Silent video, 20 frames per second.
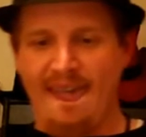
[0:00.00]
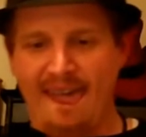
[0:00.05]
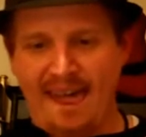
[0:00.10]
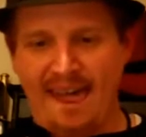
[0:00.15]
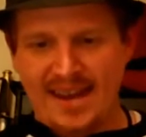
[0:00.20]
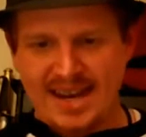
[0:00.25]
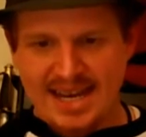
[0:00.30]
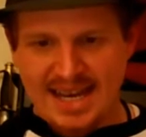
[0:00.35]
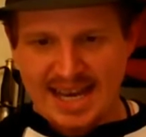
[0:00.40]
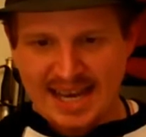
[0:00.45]

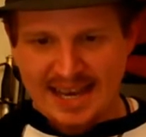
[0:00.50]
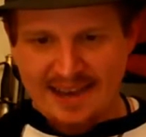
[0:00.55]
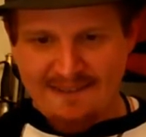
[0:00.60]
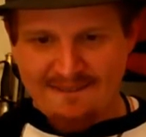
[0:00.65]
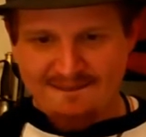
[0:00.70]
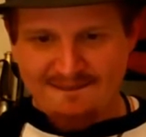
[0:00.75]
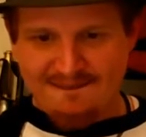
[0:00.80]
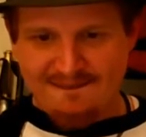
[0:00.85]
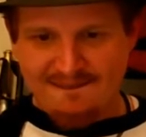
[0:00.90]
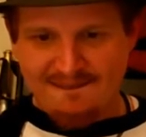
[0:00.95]
and uh,
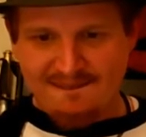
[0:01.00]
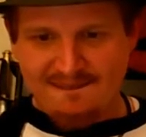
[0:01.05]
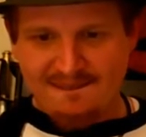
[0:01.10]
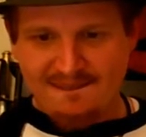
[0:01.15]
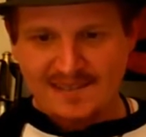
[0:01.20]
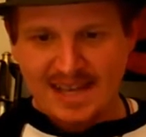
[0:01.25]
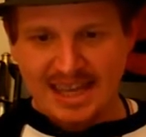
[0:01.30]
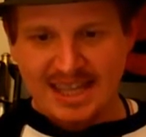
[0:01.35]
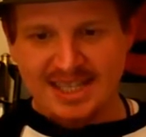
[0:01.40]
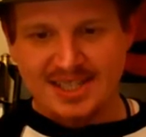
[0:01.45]

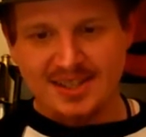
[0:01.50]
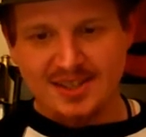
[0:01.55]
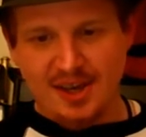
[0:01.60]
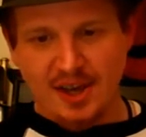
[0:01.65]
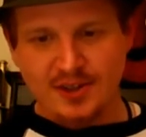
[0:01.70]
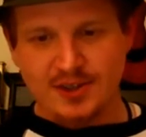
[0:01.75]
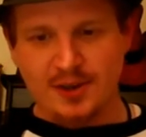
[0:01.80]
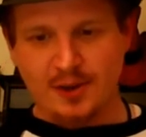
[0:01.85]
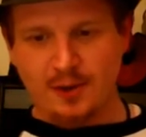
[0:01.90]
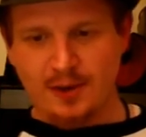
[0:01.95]
this is
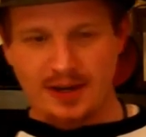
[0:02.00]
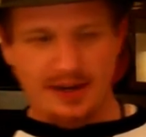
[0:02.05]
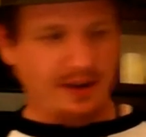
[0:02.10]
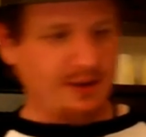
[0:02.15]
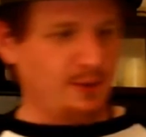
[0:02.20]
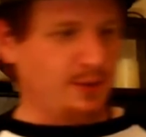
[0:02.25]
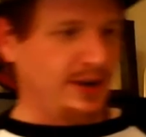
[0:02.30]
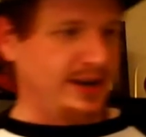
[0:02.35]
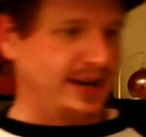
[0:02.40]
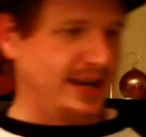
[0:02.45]
also
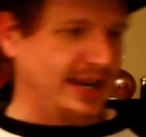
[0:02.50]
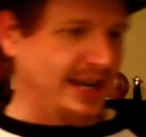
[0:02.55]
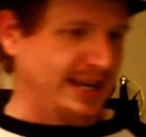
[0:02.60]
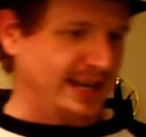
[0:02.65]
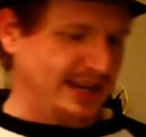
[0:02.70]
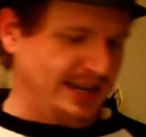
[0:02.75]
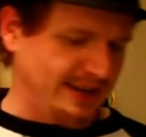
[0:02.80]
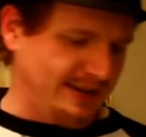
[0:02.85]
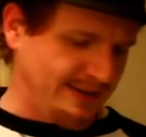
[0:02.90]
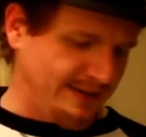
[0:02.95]
another one uh,
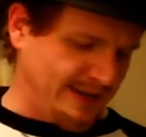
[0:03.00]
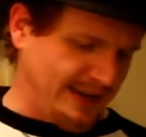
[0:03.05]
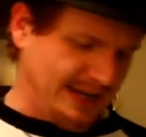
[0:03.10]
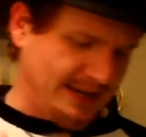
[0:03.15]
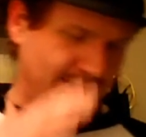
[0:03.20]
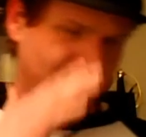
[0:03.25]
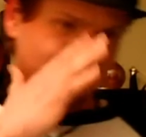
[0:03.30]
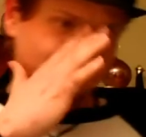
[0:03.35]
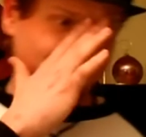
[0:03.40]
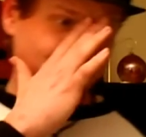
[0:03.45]
in
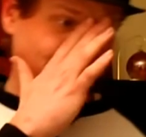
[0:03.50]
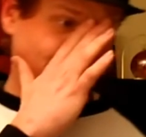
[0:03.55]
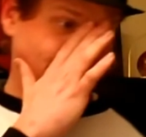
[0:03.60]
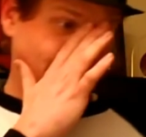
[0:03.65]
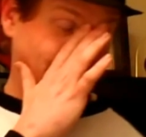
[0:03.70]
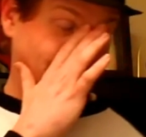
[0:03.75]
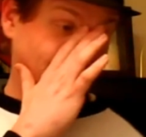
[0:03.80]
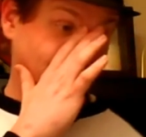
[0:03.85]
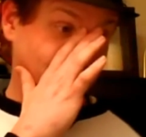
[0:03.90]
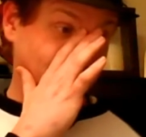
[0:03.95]
in
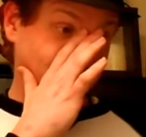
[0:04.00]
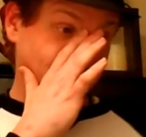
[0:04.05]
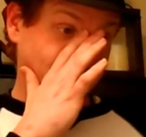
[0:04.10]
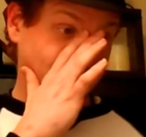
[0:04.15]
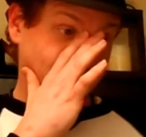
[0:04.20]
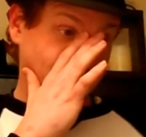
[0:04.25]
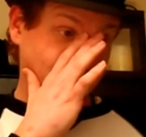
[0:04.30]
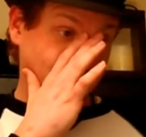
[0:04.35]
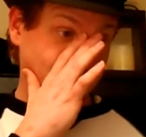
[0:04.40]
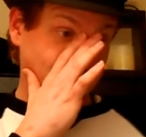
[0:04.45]

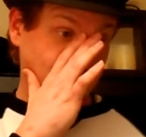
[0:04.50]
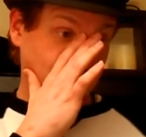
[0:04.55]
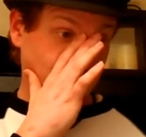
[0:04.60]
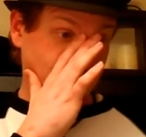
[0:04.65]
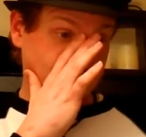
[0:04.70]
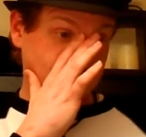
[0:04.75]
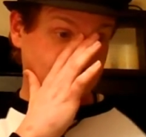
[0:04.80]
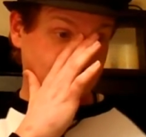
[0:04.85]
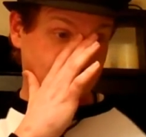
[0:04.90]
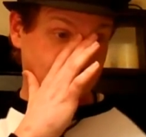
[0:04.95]

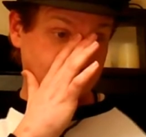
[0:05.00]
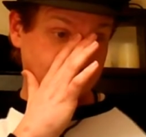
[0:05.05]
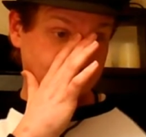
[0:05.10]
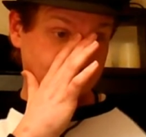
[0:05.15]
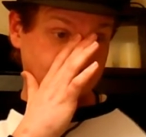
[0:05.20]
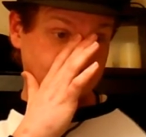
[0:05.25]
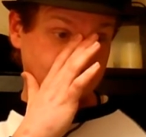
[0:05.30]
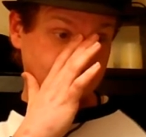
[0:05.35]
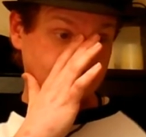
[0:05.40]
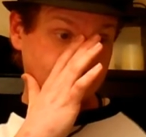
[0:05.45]
what they're called?
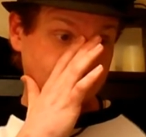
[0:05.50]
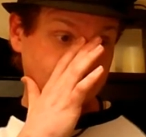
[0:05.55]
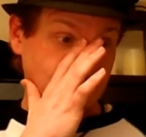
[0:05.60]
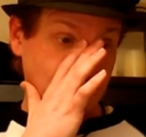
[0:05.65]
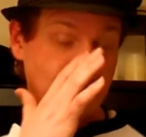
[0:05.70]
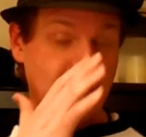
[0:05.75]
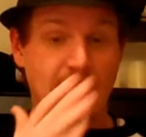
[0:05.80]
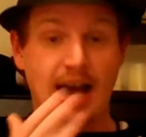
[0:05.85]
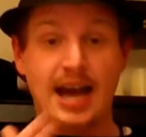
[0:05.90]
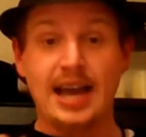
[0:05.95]

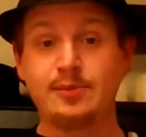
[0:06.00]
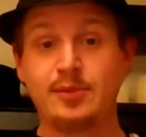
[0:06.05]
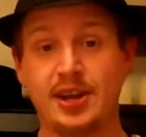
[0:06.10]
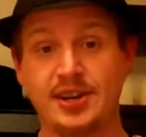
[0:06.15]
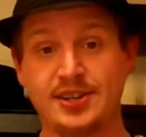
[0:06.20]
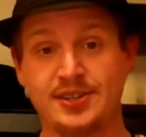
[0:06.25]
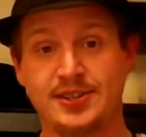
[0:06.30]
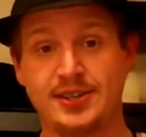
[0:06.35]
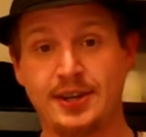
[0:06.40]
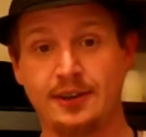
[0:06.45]
I Am
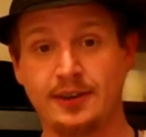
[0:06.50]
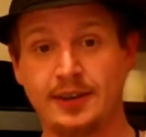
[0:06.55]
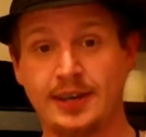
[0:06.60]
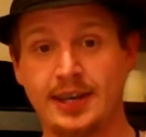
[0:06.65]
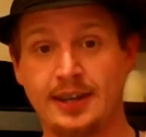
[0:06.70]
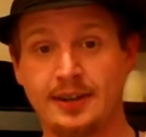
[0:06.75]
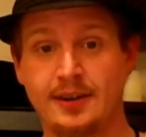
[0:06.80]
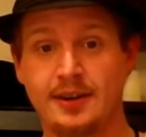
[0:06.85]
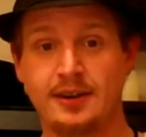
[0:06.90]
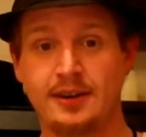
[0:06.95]
Not a Serial
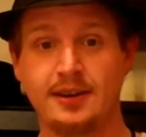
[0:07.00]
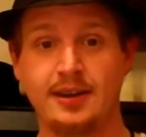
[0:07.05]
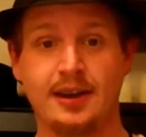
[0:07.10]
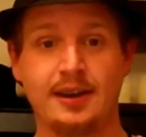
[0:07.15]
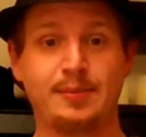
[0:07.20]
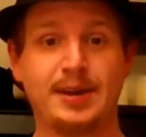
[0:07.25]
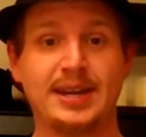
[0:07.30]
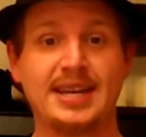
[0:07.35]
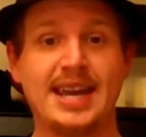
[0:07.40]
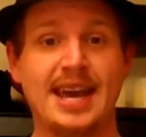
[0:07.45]
Killer
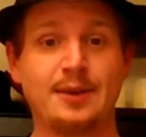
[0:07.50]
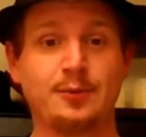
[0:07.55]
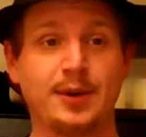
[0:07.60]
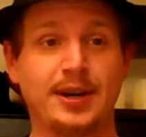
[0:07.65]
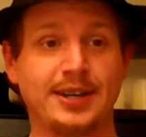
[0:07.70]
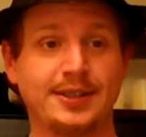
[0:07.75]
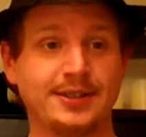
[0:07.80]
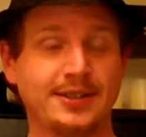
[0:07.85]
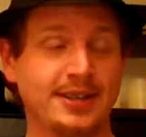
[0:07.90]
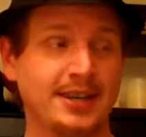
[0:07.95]
uh, by Dan
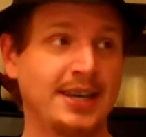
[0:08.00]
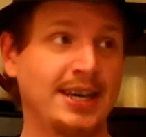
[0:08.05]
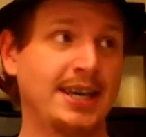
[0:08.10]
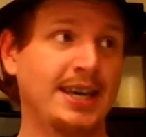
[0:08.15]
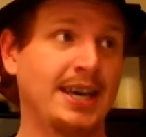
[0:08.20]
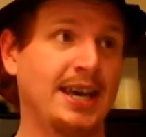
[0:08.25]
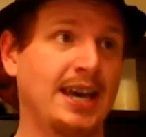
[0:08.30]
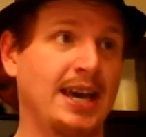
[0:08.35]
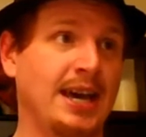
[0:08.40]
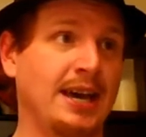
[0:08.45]
Wells.
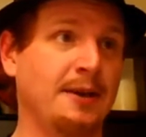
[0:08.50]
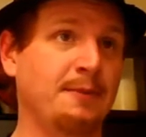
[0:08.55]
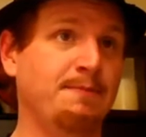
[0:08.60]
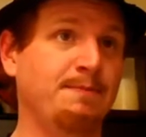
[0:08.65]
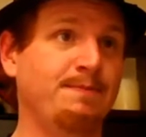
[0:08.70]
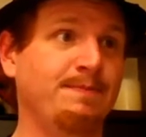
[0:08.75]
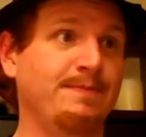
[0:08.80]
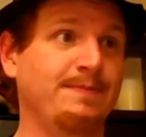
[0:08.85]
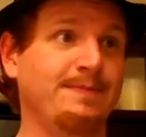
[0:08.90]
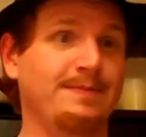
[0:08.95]

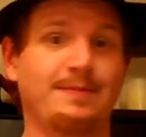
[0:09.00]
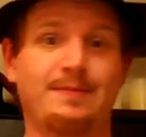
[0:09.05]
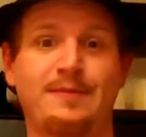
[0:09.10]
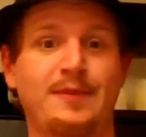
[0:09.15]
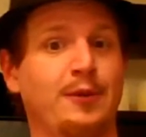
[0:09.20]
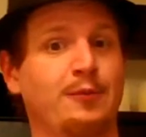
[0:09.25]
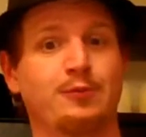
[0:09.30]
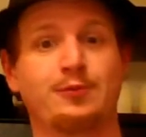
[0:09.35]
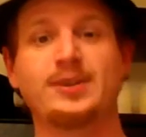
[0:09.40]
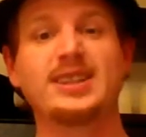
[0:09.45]
Um,
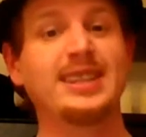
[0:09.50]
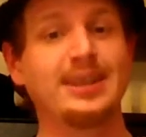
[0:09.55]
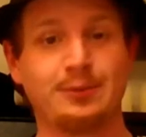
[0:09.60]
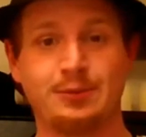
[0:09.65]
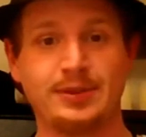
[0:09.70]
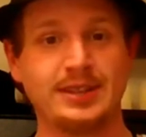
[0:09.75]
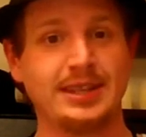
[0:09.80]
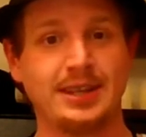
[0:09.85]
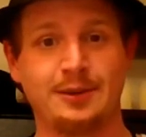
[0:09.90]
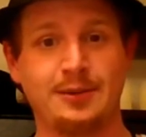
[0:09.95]
a really,
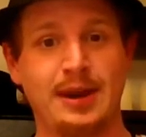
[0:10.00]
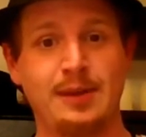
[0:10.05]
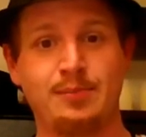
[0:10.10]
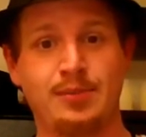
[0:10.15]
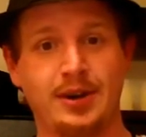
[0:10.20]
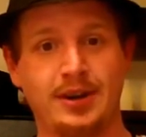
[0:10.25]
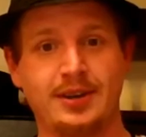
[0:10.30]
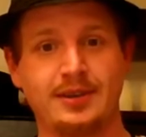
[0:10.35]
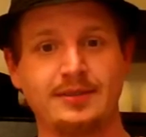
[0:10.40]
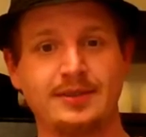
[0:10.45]
really great
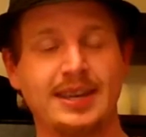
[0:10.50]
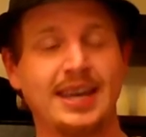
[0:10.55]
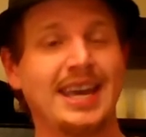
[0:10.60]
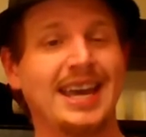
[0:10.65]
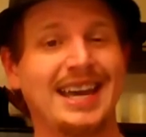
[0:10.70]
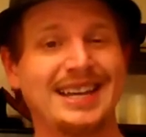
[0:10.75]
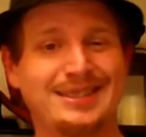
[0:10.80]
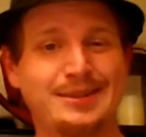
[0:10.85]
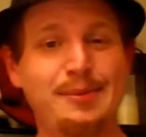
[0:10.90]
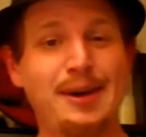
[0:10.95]
book.
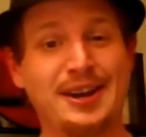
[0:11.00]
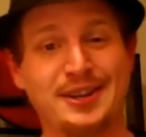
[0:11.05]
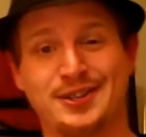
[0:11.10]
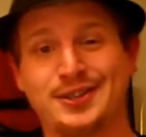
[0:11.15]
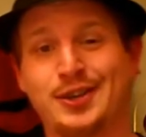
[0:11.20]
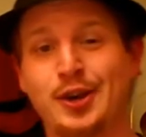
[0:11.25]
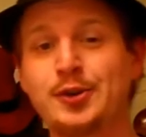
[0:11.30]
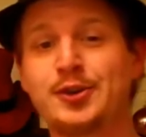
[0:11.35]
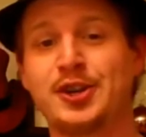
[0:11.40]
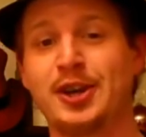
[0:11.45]
It's about a
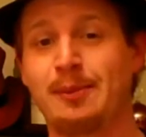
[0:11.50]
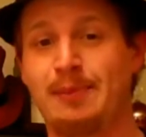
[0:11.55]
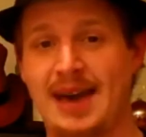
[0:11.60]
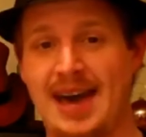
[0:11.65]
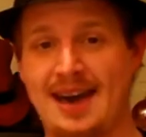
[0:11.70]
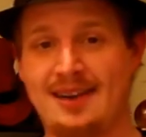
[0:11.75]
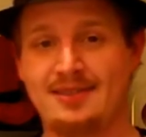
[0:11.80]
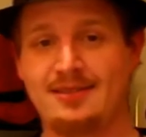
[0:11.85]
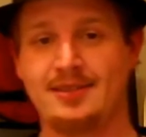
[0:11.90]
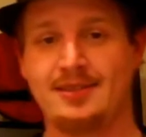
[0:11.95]

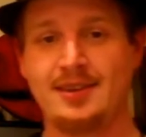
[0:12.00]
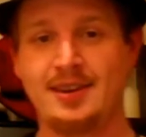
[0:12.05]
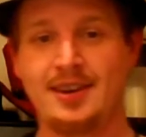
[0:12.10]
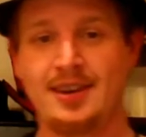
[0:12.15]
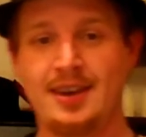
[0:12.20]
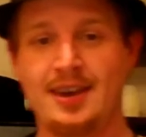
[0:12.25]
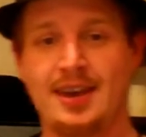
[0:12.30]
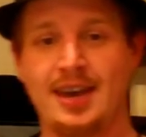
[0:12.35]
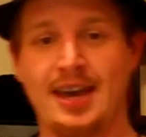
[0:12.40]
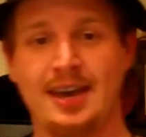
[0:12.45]
sociopath.
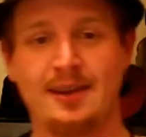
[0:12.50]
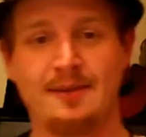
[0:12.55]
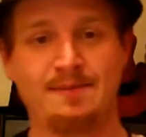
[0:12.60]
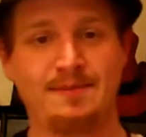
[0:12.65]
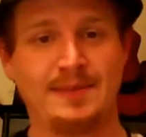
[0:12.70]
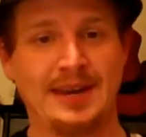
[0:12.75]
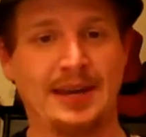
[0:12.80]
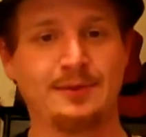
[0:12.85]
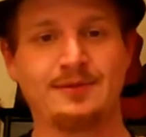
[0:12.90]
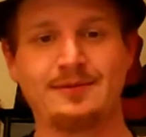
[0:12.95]

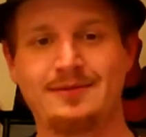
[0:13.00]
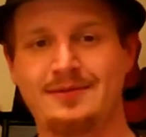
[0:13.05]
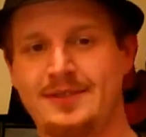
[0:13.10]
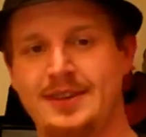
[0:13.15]
Um, now,